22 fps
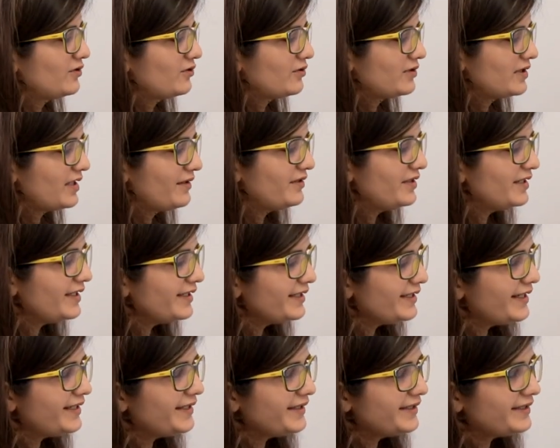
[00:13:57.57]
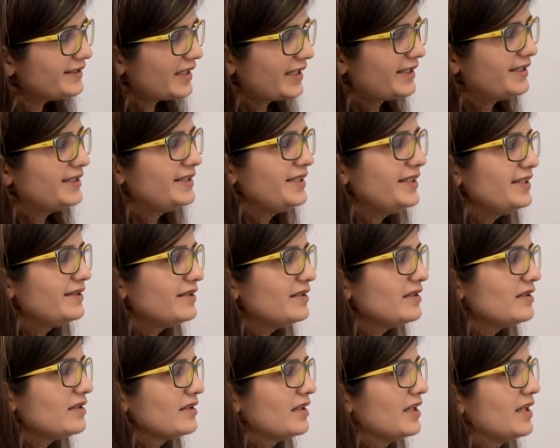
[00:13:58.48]
So 17, 18, 19
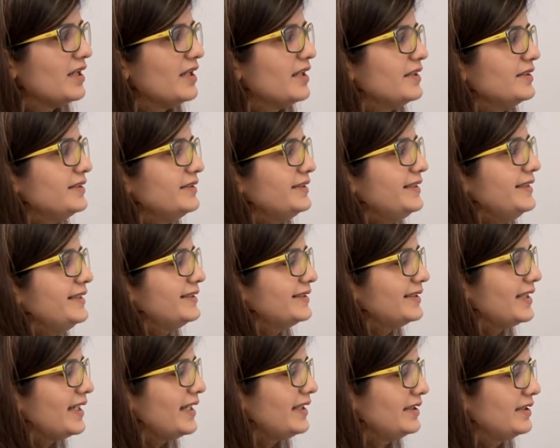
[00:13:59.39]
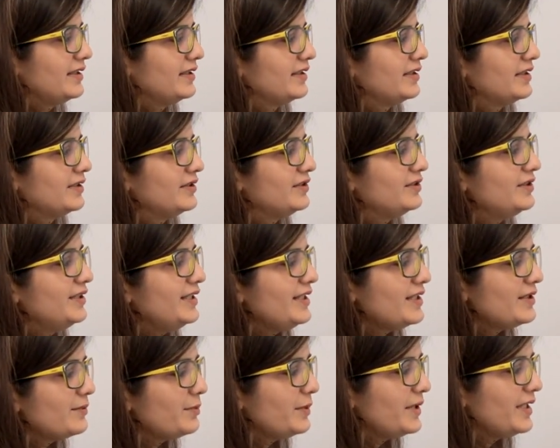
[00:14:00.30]
is 17,
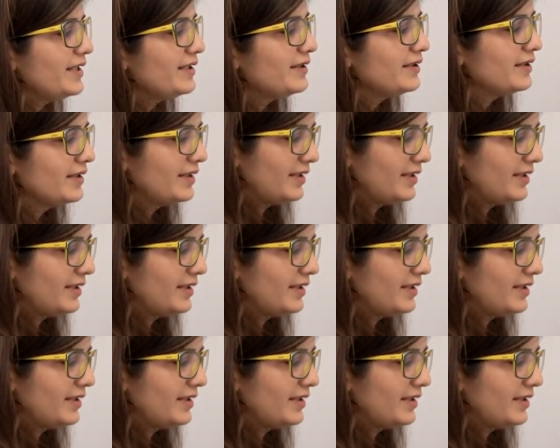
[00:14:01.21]
18